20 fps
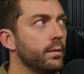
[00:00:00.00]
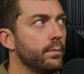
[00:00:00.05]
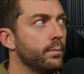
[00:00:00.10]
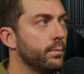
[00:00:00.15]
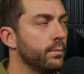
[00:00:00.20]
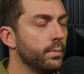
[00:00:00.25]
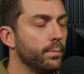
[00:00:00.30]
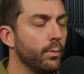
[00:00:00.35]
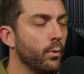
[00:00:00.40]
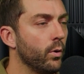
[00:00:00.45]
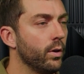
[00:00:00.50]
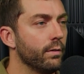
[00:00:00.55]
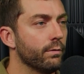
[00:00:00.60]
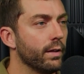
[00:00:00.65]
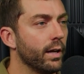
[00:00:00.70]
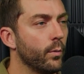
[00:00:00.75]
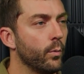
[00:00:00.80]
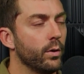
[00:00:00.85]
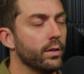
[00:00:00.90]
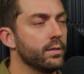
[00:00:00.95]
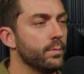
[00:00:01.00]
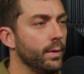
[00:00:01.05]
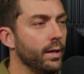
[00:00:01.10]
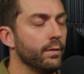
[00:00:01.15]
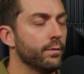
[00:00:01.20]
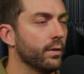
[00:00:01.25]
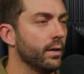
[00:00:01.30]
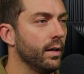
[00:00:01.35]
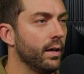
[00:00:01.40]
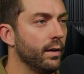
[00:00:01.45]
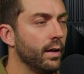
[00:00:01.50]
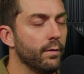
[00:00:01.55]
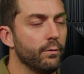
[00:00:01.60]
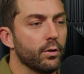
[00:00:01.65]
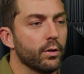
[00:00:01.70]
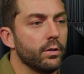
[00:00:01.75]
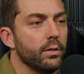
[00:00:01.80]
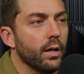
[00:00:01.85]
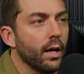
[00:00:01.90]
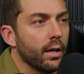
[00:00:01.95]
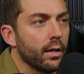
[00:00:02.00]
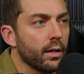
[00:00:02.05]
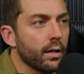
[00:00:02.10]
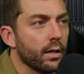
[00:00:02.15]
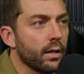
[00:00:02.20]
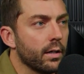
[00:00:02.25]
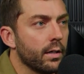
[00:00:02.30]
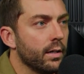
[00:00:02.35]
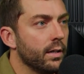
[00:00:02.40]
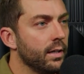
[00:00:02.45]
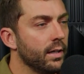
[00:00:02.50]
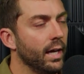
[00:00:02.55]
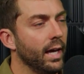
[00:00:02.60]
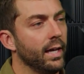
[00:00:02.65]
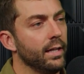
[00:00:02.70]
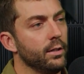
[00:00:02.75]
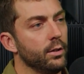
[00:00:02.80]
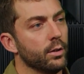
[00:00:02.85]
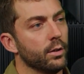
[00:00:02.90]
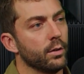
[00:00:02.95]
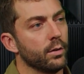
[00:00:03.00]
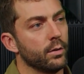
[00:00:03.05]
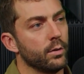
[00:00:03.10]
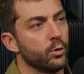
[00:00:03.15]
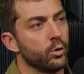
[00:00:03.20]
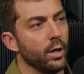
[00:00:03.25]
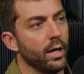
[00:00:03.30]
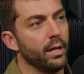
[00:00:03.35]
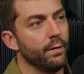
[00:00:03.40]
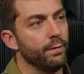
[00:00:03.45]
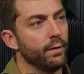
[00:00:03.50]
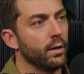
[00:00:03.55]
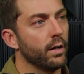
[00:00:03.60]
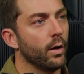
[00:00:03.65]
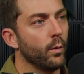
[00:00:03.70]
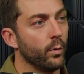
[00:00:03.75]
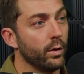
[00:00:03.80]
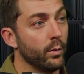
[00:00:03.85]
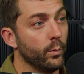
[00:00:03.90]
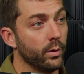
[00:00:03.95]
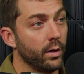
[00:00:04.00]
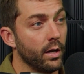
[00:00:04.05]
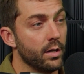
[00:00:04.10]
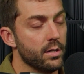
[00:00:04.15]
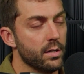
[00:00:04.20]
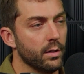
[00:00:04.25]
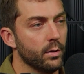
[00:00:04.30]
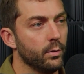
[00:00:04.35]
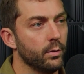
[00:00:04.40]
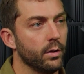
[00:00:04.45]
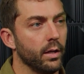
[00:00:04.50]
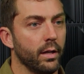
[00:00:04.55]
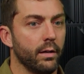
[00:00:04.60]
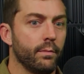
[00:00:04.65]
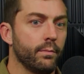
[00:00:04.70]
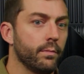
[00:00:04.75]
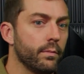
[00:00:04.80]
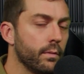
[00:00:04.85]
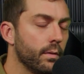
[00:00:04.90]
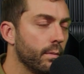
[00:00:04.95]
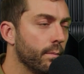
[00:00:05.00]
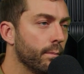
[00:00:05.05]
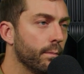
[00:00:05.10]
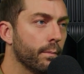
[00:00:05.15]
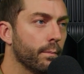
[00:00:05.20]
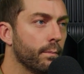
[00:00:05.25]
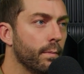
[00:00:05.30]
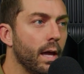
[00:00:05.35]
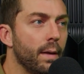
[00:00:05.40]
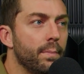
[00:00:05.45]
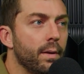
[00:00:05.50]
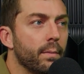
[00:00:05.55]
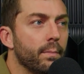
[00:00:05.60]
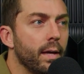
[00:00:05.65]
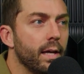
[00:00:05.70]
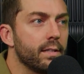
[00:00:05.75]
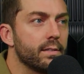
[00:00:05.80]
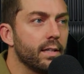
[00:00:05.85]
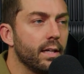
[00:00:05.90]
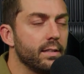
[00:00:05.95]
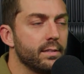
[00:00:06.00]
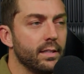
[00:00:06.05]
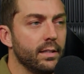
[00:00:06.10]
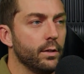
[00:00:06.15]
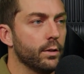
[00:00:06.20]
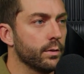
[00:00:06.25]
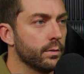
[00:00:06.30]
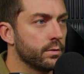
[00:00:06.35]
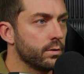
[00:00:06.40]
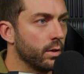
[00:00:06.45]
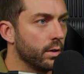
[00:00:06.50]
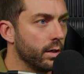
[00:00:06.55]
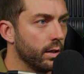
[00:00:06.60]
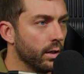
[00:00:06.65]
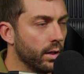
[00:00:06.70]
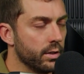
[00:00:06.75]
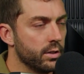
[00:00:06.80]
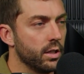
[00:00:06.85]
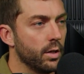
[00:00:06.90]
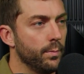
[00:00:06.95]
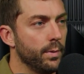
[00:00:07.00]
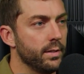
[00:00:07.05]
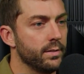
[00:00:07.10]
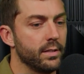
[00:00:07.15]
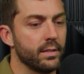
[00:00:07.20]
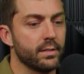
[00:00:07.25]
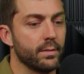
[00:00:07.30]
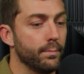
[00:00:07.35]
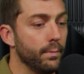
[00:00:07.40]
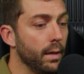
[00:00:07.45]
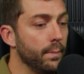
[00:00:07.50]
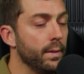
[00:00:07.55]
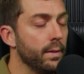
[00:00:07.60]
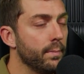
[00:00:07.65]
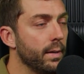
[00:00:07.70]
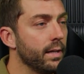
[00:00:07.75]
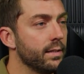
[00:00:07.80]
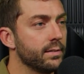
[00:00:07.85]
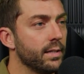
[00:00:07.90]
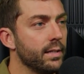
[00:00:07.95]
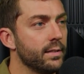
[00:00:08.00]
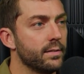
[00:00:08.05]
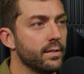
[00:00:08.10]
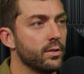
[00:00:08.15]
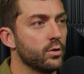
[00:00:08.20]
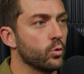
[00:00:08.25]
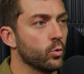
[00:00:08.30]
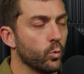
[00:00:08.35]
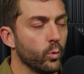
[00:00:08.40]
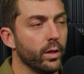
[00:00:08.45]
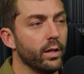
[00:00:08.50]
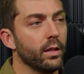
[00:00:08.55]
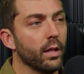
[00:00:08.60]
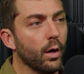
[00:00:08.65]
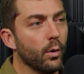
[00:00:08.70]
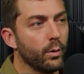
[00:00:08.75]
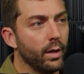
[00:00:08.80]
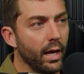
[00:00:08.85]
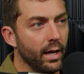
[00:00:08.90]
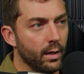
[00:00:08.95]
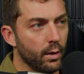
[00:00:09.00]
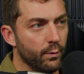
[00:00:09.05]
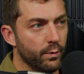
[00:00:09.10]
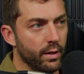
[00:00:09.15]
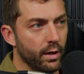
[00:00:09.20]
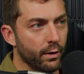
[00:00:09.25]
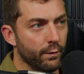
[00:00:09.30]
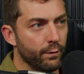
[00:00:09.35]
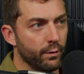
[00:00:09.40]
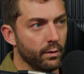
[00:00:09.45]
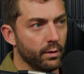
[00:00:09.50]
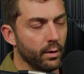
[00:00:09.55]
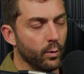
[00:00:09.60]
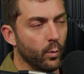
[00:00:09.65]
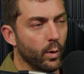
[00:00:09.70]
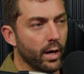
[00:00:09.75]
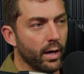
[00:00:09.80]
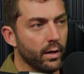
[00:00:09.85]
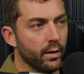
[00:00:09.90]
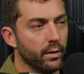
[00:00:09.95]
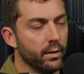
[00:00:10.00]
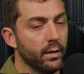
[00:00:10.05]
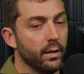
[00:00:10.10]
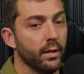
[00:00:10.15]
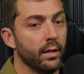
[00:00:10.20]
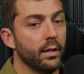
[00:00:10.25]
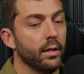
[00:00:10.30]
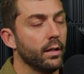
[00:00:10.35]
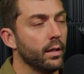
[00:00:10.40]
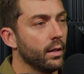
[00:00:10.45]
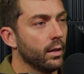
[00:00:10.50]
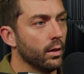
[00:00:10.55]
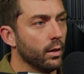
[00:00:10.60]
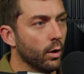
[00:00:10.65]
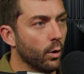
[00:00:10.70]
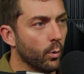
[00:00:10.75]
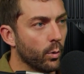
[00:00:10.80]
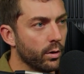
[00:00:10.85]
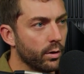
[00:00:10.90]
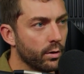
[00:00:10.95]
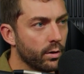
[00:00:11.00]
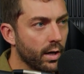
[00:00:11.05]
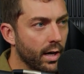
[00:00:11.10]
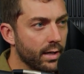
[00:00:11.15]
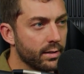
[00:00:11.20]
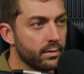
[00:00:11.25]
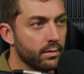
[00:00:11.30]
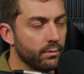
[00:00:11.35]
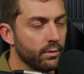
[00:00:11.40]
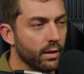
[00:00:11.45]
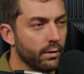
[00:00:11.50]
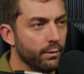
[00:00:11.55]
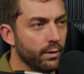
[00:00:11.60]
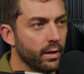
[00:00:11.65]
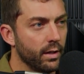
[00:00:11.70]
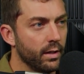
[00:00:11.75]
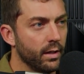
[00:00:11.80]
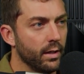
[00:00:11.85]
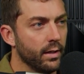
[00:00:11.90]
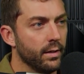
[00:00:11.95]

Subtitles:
the point of like, what does it mean if you're younger and you're trying to figure out what you want to do, like maybe it makes sense and you're launching a business, maybe it makes sense to just relocate over there for a little while, lower your cost of living,